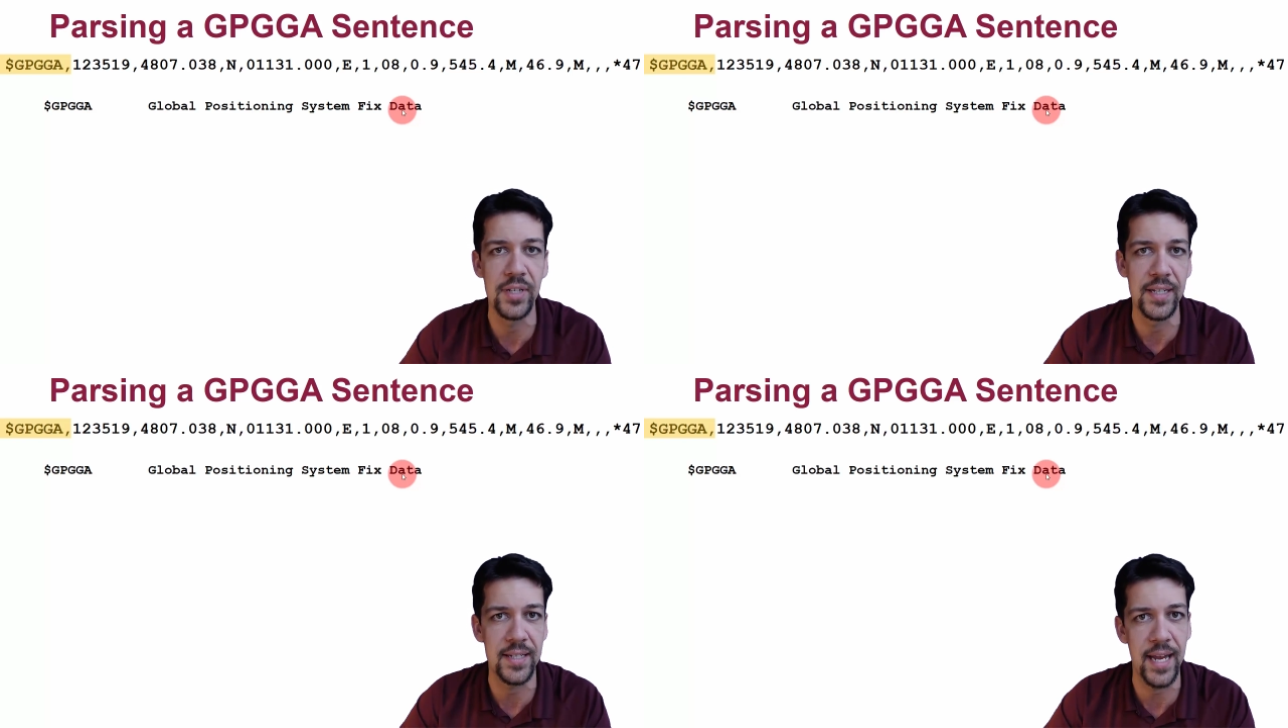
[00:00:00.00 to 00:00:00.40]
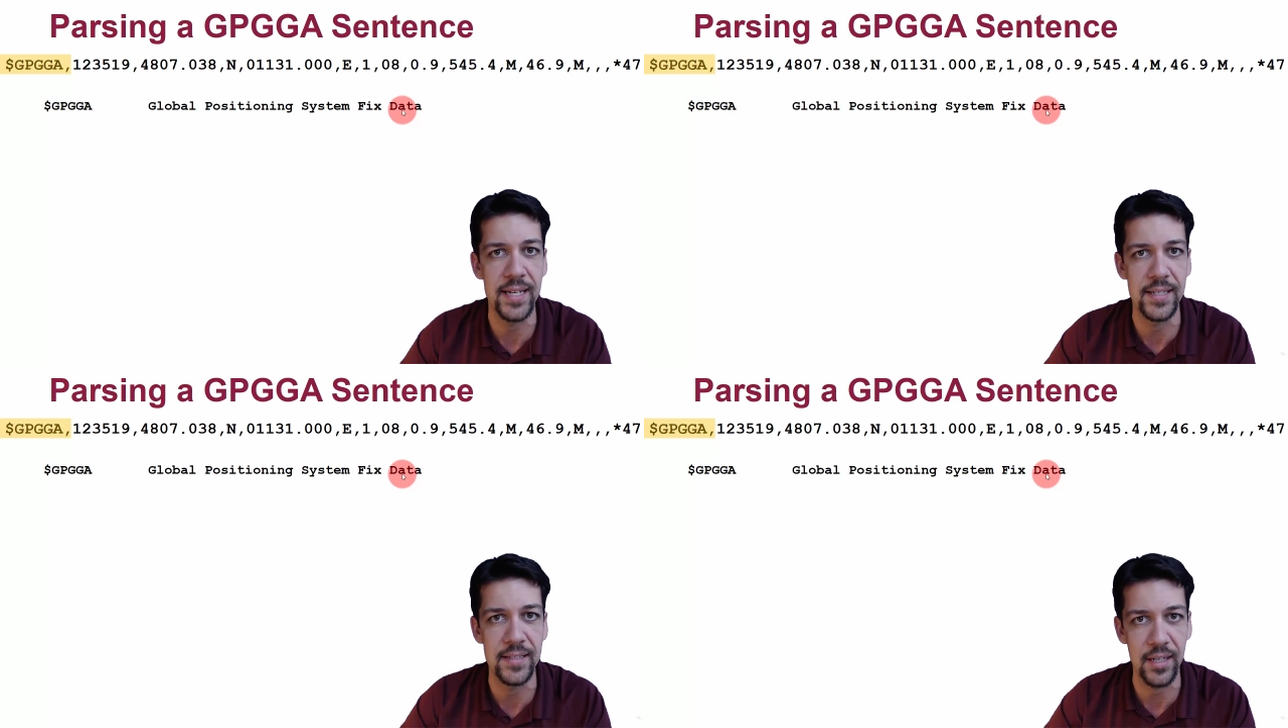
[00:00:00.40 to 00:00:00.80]
In this
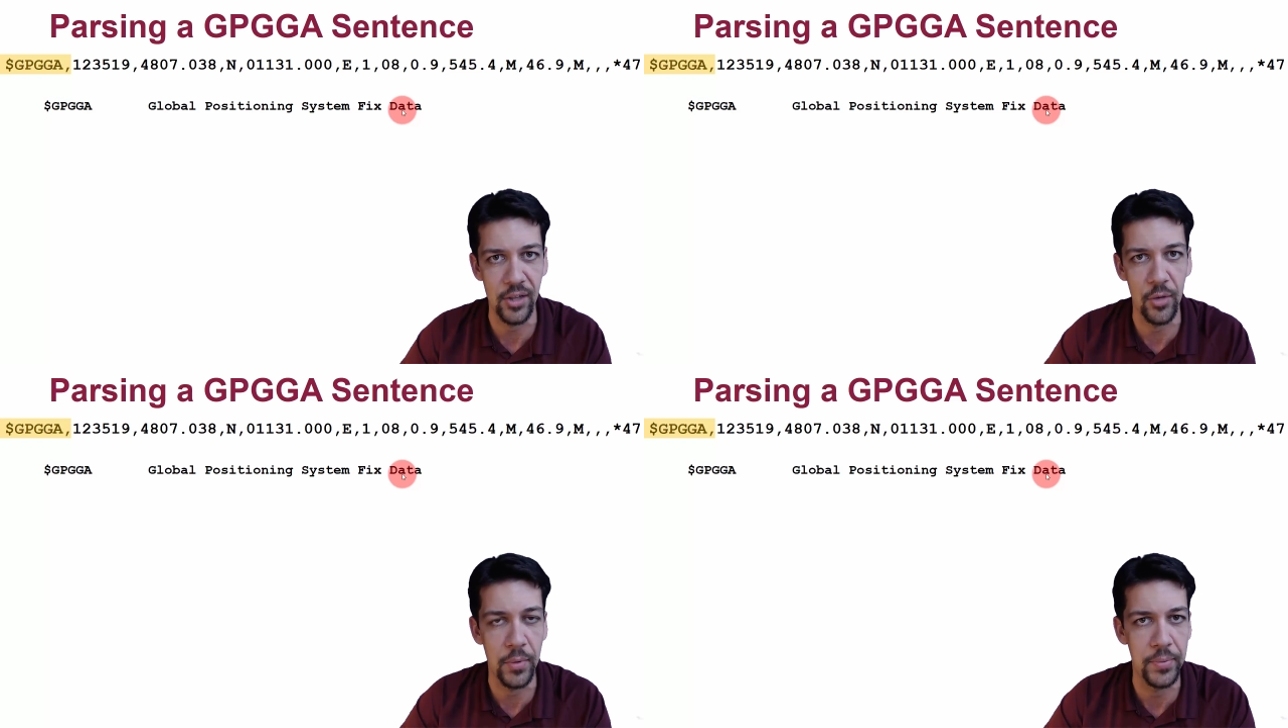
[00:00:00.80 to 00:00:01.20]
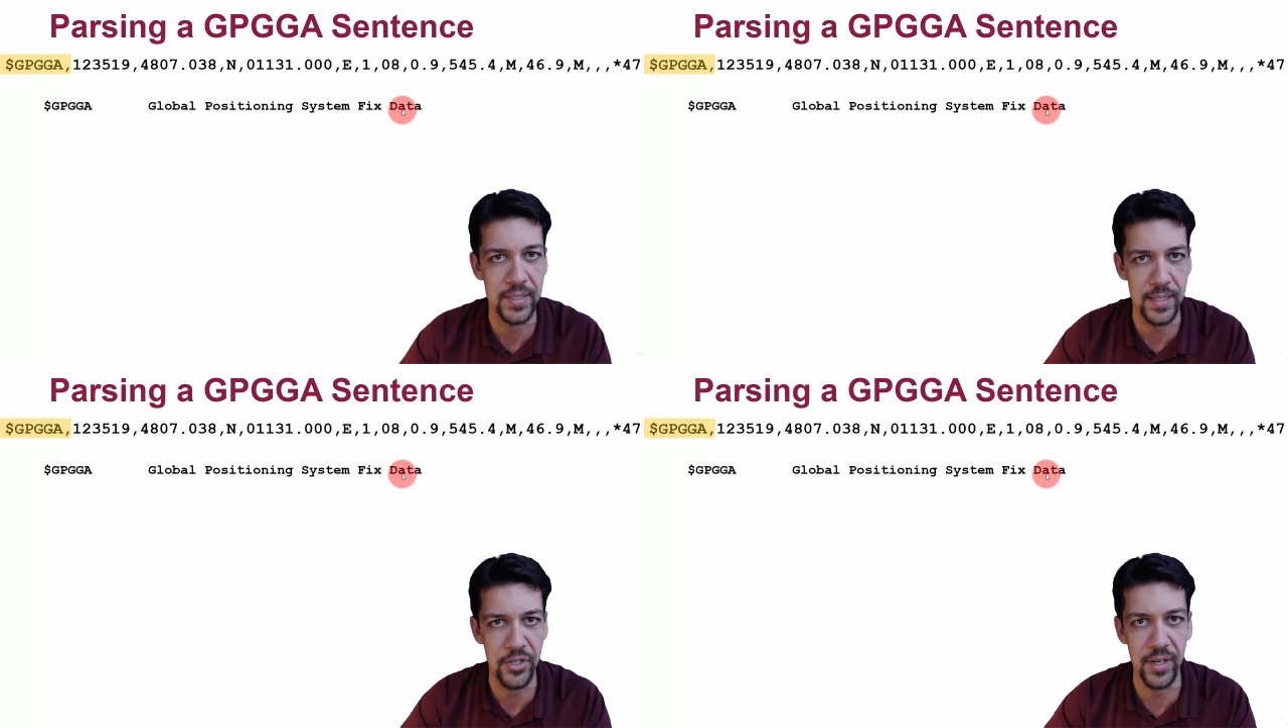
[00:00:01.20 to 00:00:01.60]
case, it's a global
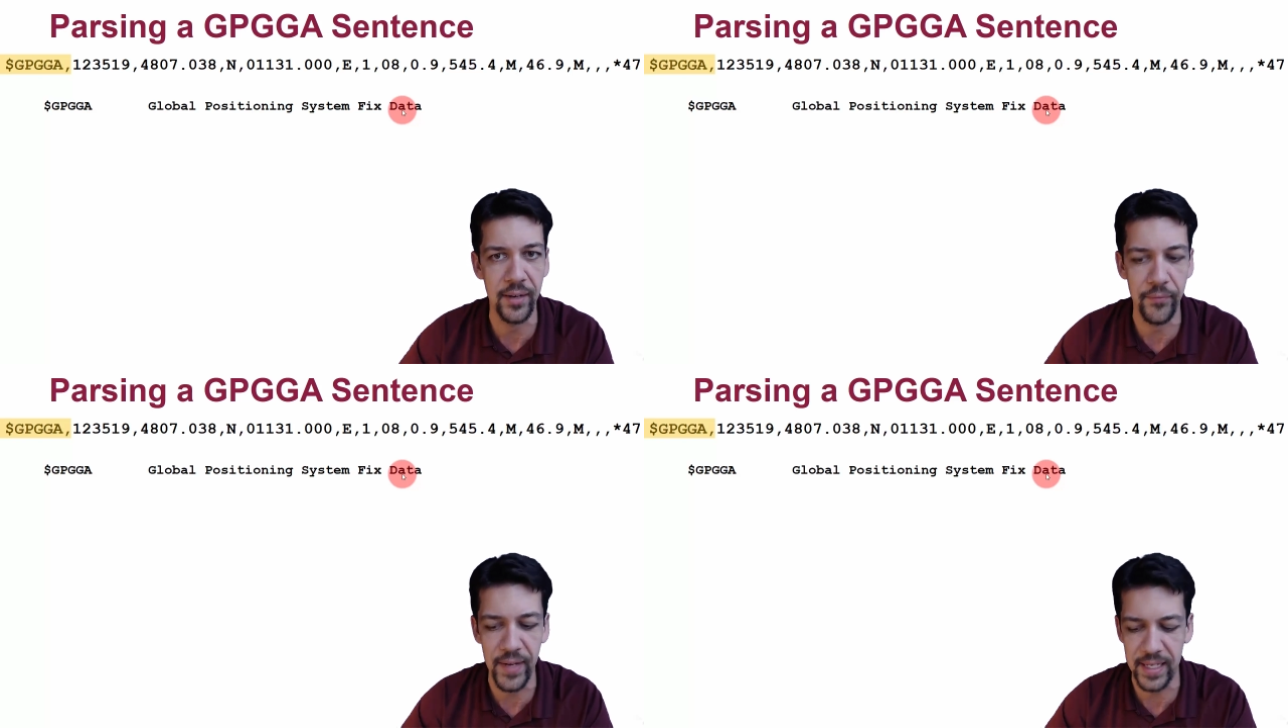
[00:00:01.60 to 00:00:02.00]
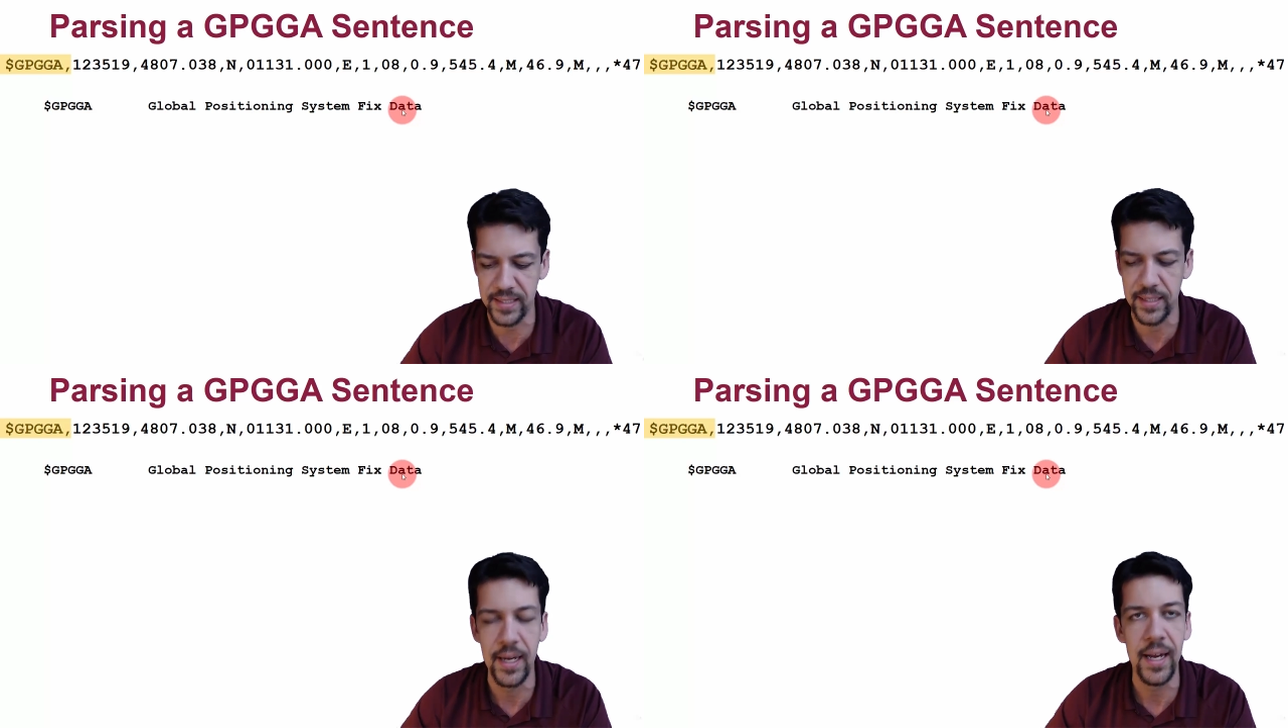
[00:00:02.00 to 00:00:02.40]
positioning fix